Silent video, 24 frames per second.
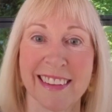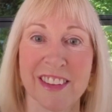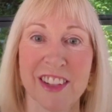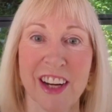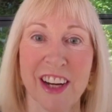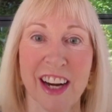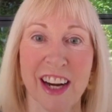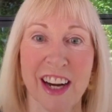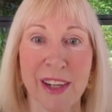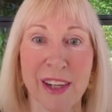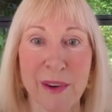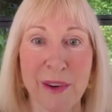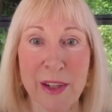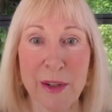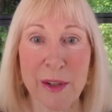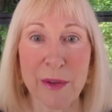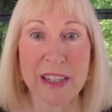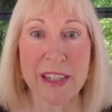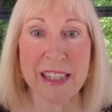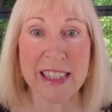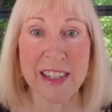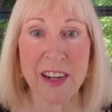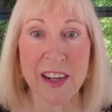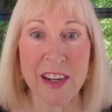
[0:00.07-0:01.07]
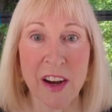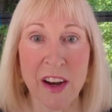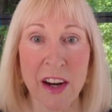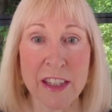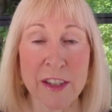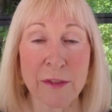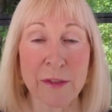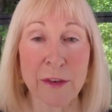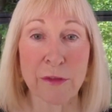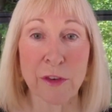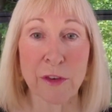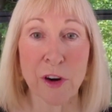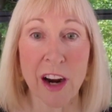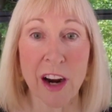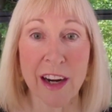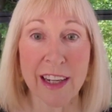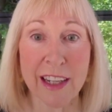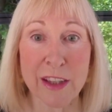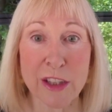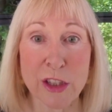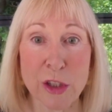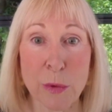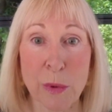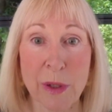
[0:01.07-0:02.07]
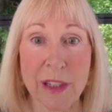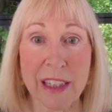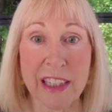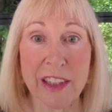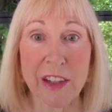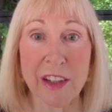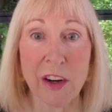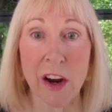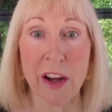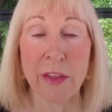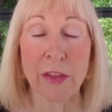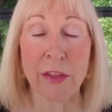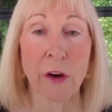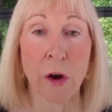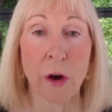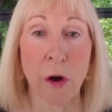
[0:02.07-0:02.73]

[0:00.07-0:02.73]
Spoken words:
Jacaranda Insights for Friday the 29th